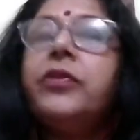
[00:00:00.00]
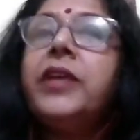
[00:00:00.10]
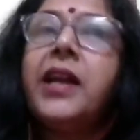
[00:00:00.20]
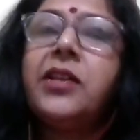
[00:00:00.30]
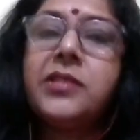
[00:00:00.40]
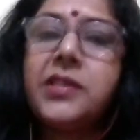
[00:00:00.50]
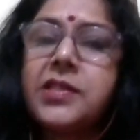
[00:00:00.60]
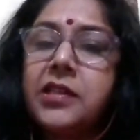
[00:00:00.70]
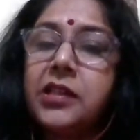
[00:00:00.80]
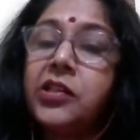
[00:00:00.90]
had
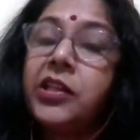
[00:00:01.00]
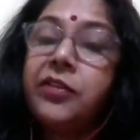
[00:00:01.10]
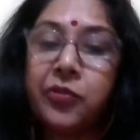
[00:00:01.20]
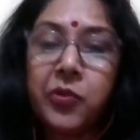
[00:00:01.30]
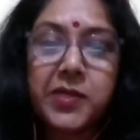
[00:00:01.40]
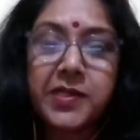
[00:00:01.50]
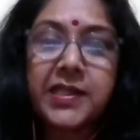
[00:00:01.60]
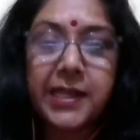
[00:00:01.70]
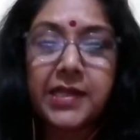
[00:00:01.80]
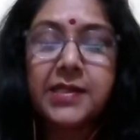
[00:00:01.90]
just 3, 4
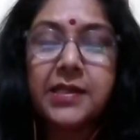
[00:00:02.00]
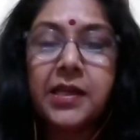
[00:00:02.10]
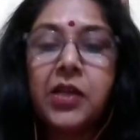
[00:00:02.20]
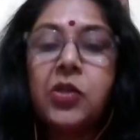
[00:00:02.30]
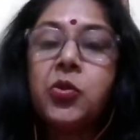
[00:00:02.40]
CAs to